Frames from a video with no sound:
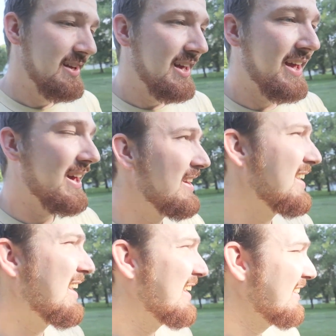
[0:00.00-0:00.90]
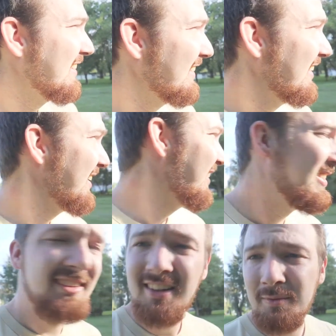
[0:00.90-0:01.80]
And it'd
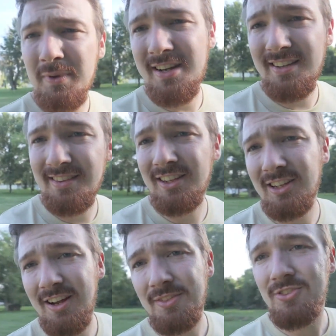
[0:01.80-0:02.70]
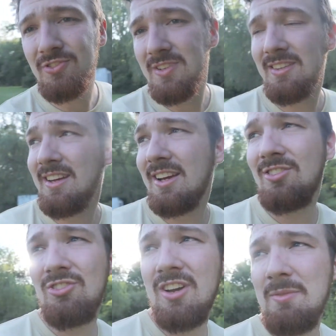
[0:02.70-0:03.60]
be nice to clear out the trees and
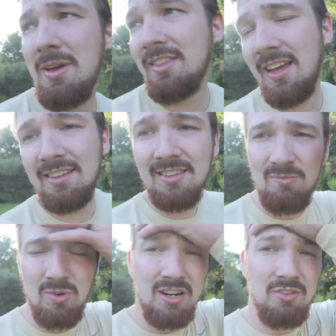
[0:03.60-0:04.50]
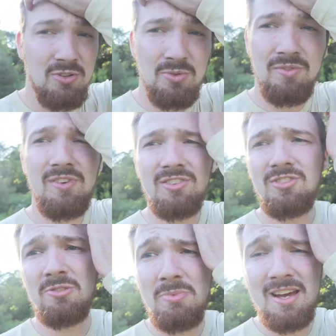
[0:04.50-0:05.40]
actually try to make that somewhat of a cool
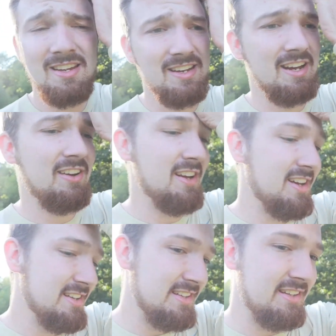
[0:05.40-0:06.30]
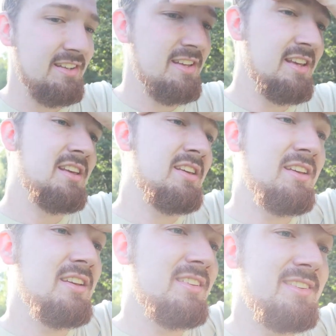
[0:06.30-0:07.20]
functional pond area and
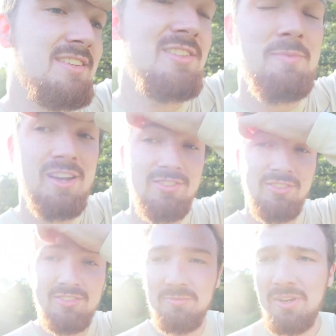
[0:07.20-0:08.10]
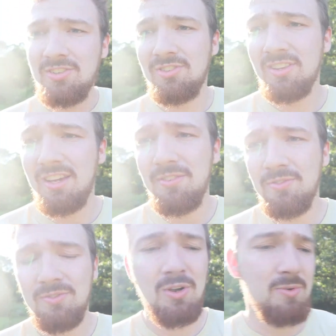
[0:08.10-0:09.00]
see some nature life
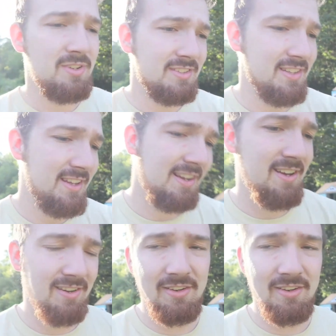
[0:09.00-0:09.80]
go into there.